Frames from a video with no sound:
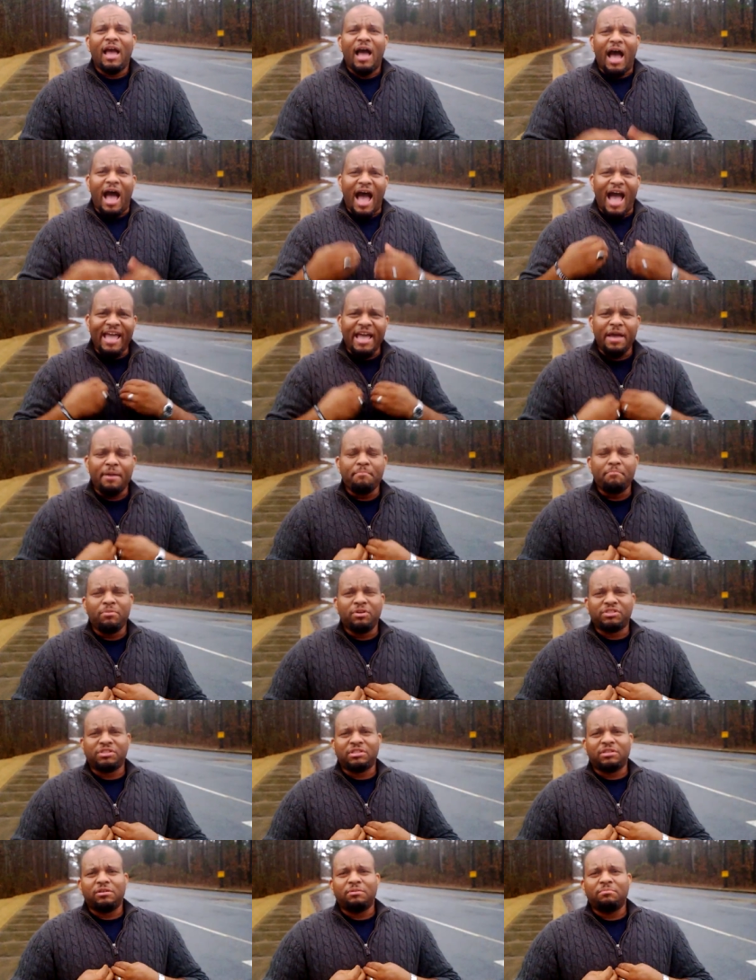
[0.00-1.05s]
I am
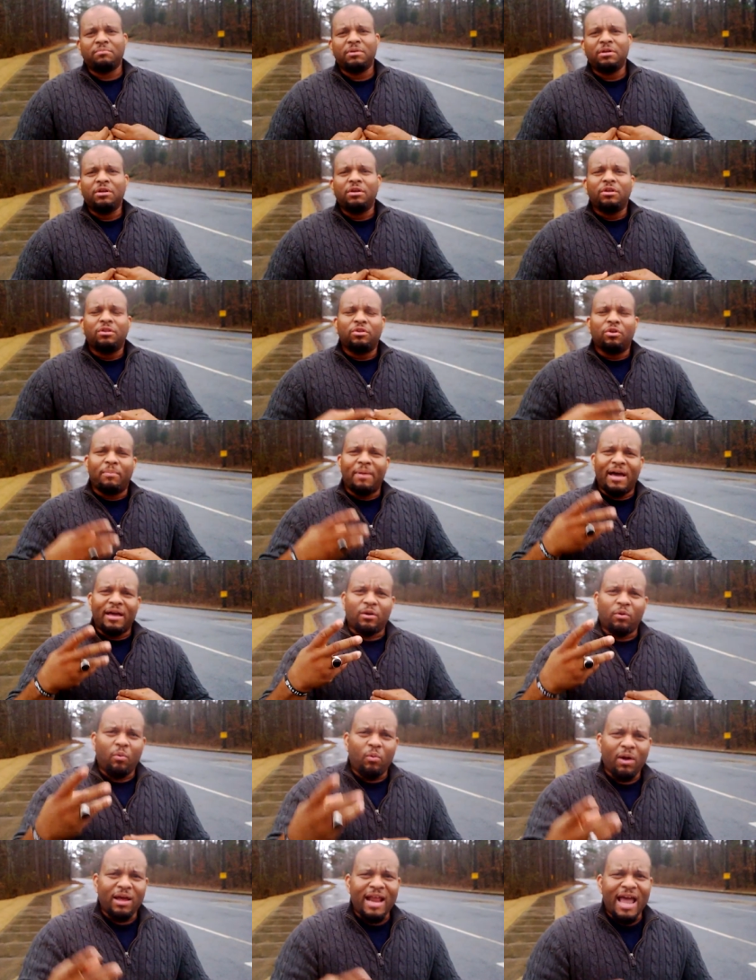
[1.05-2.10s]
Muslim. No matter
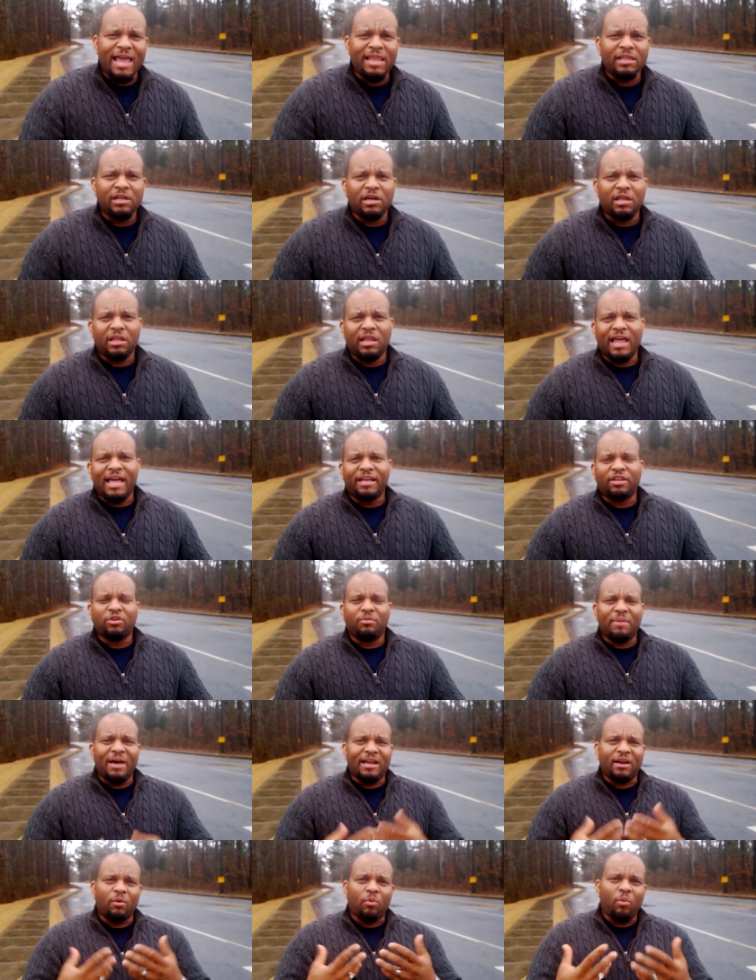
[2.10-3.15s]
what I look like, no
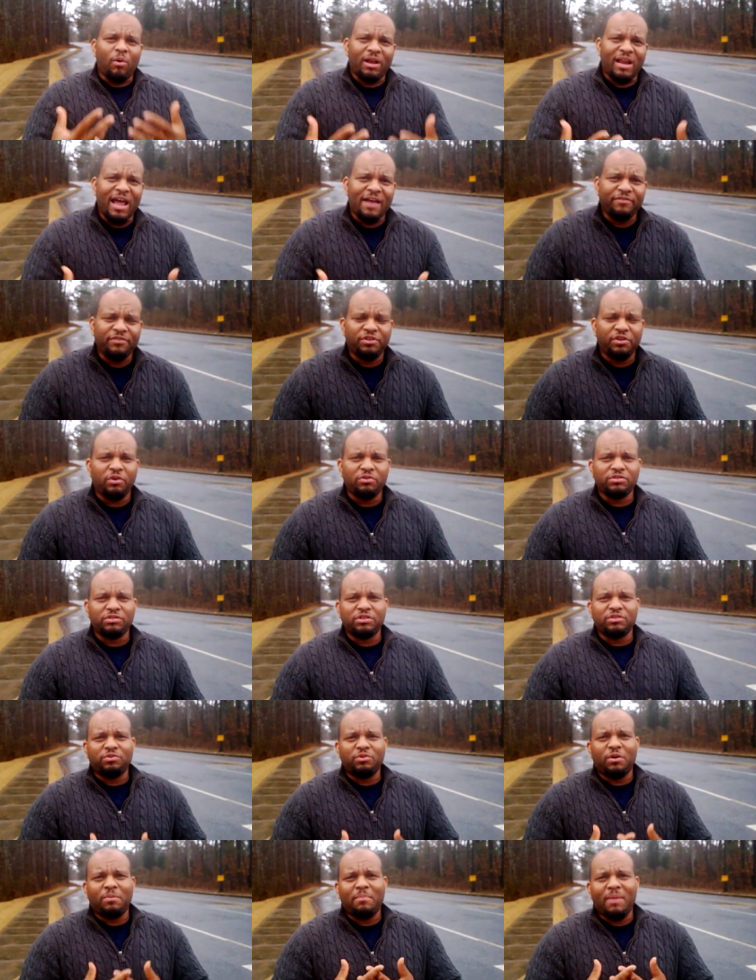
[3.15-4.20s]
matter what I've chosen to
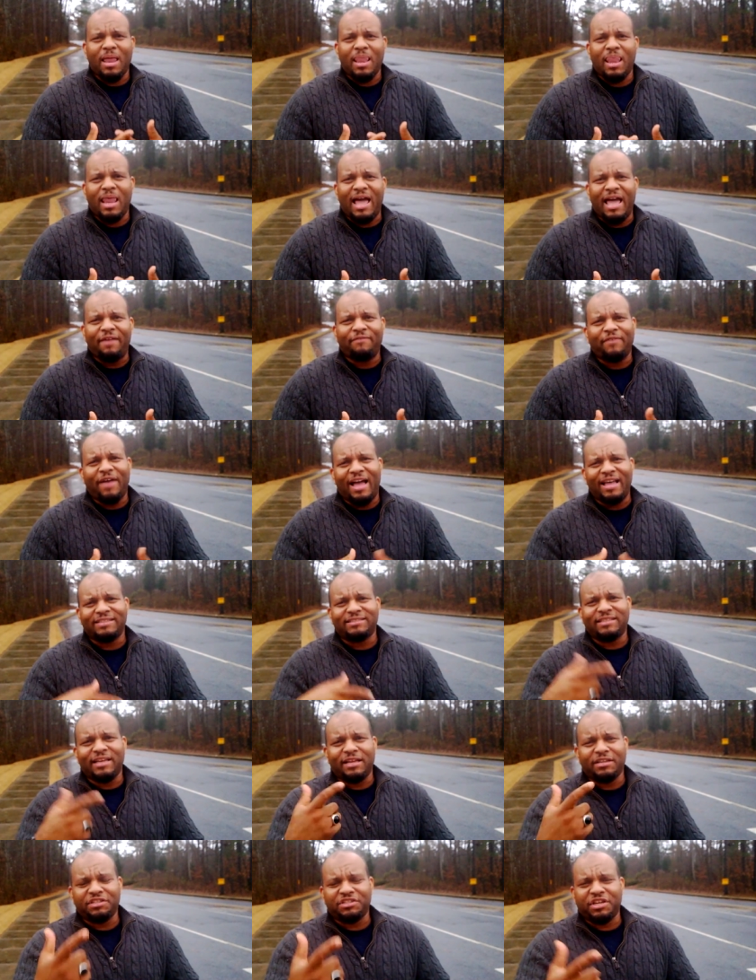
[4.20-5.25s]
do in my life, I
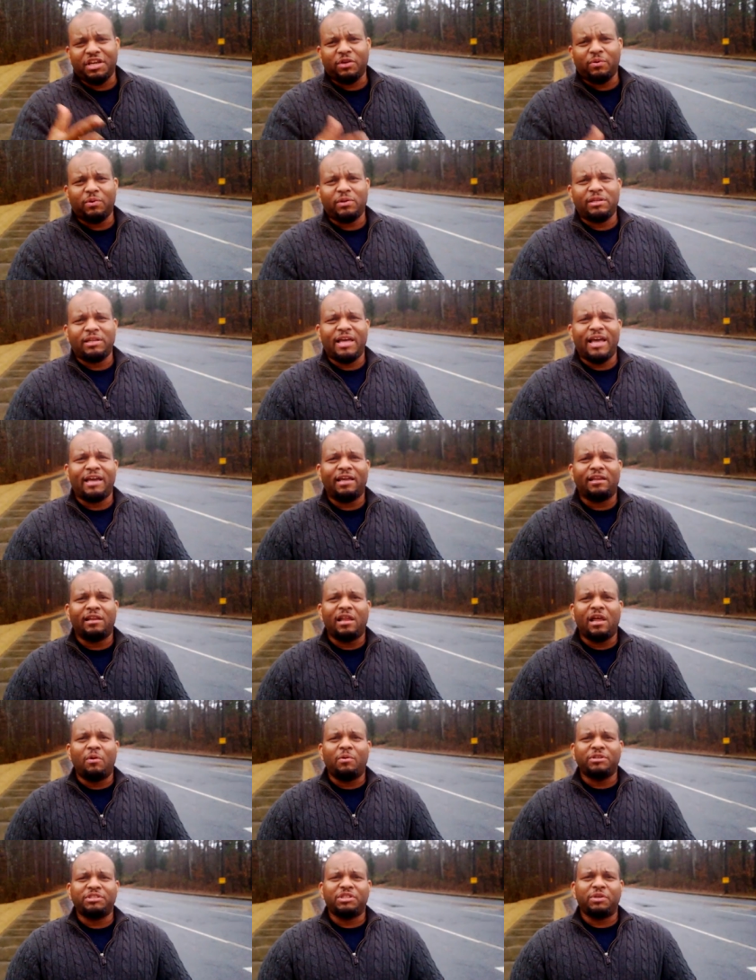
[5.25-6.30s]
said, Shadu an la ilaha
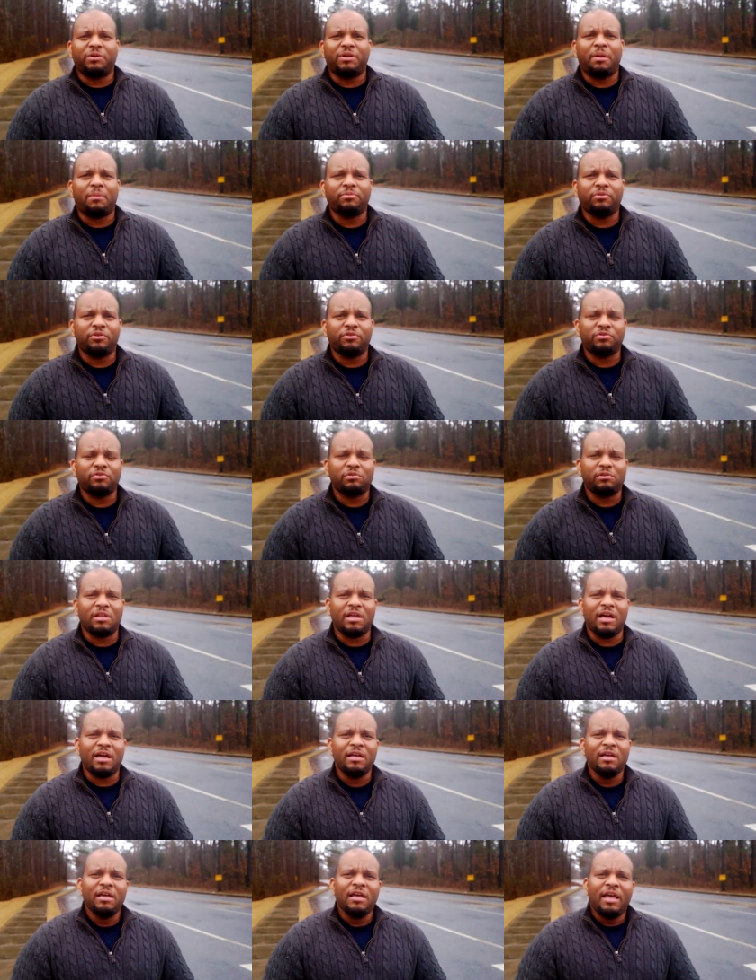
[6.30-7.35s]
illallah wa shadu anna Muhammadan
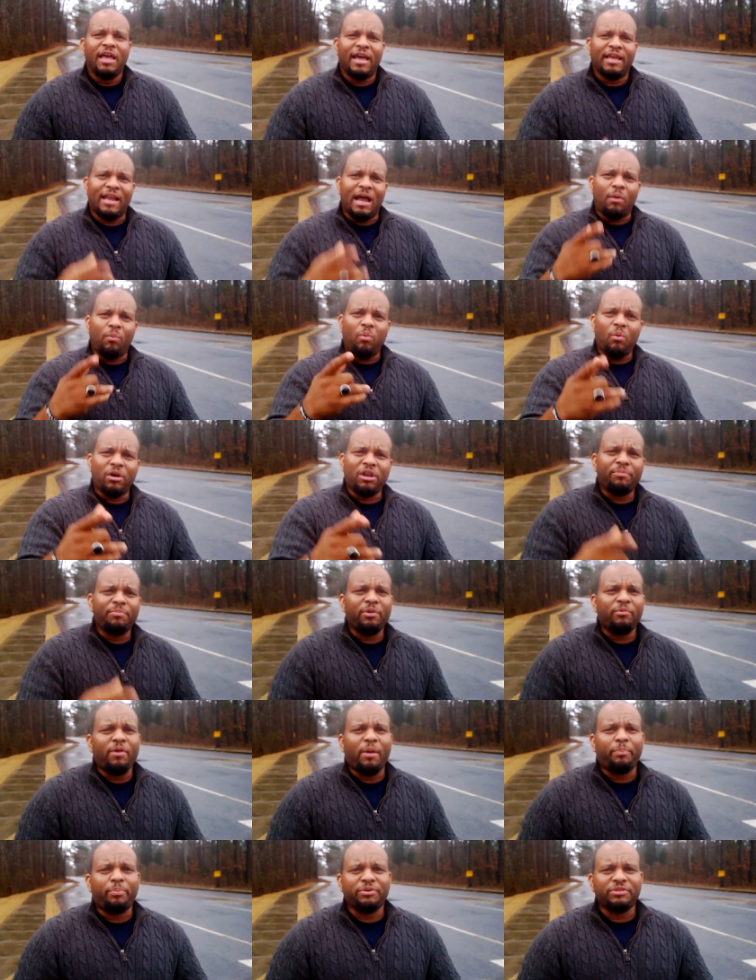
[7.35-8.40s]
Rasulullah, and I want to be
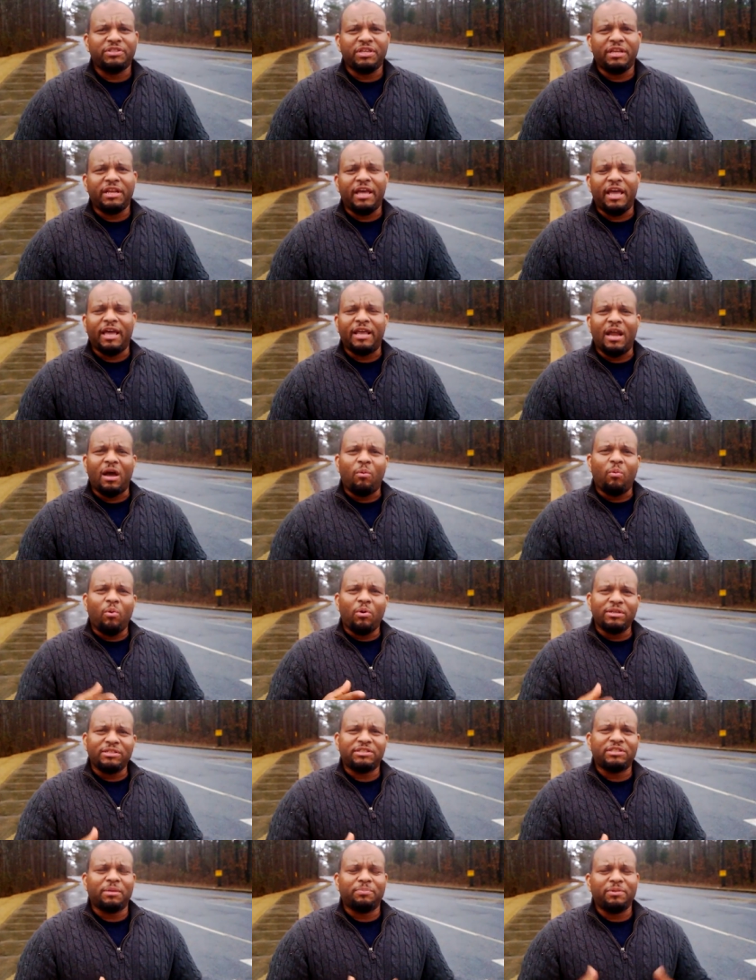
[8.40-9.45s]
represented, and I
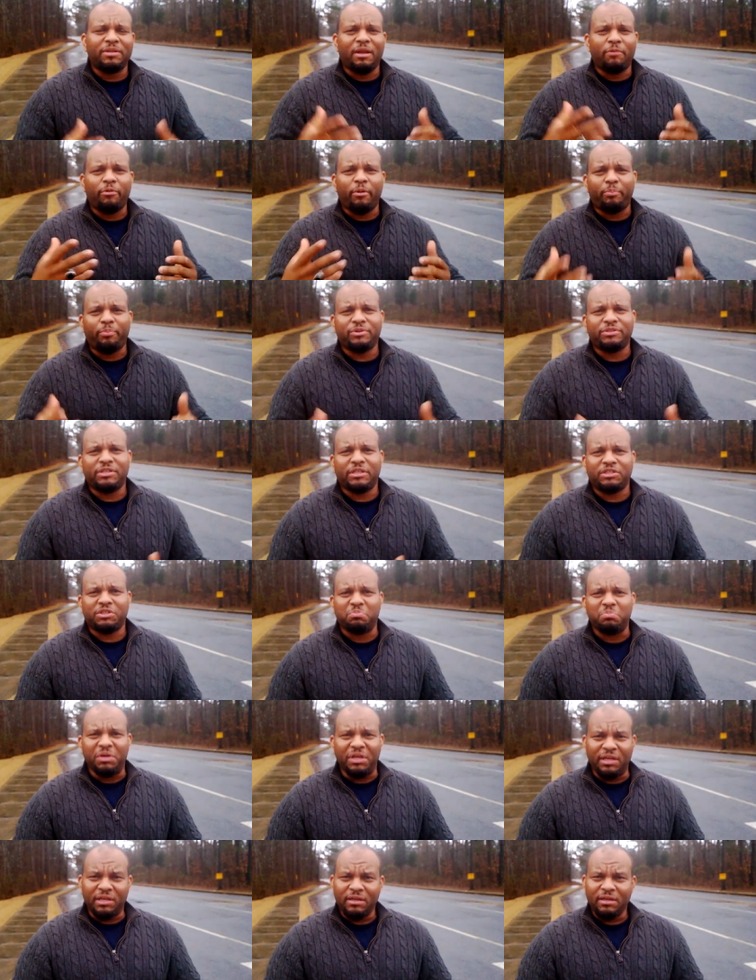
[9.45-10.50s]
want something that represents
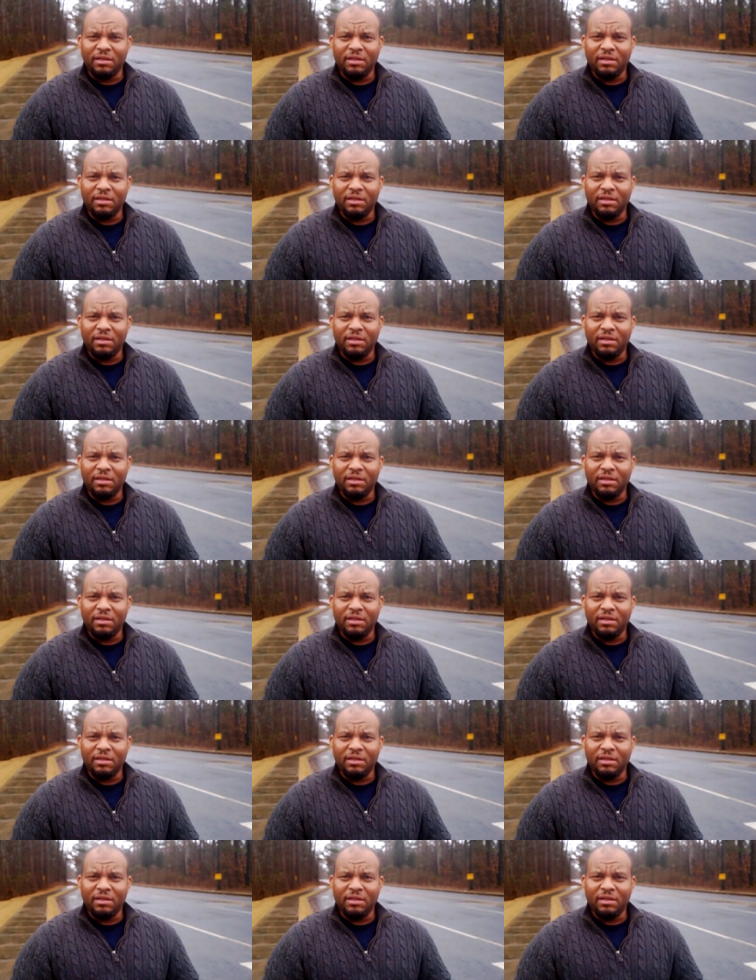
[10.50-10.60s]
me.